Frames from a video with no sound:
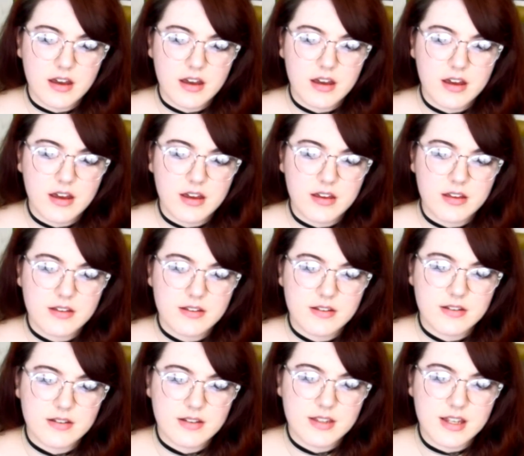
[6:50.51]

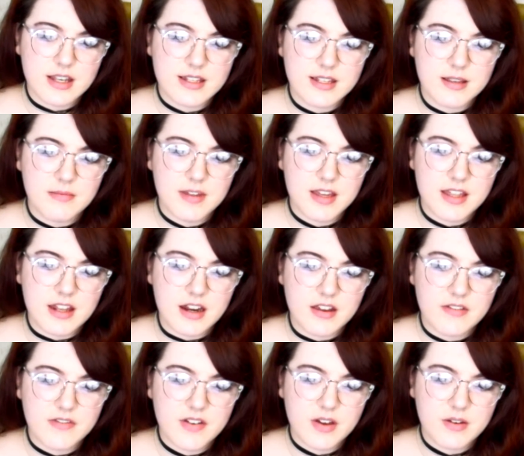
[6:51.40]
said something that
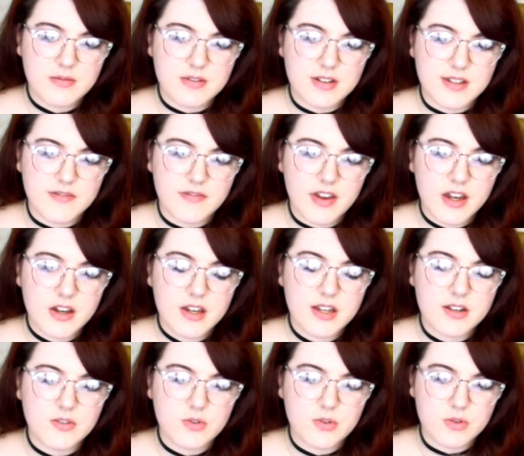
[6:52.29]
I felt was
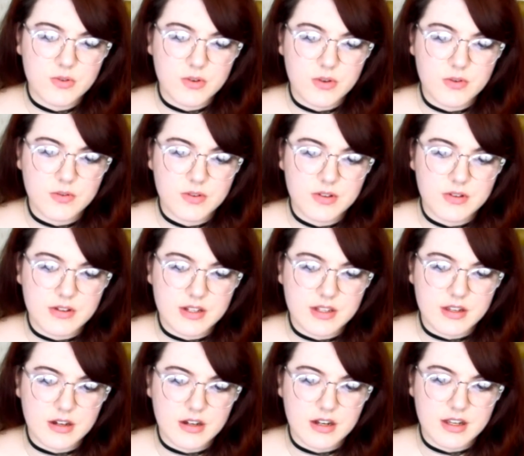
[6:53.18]
very true to
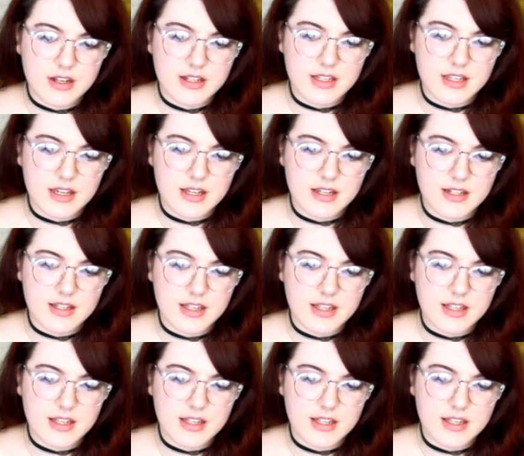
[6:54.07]
a certain extent,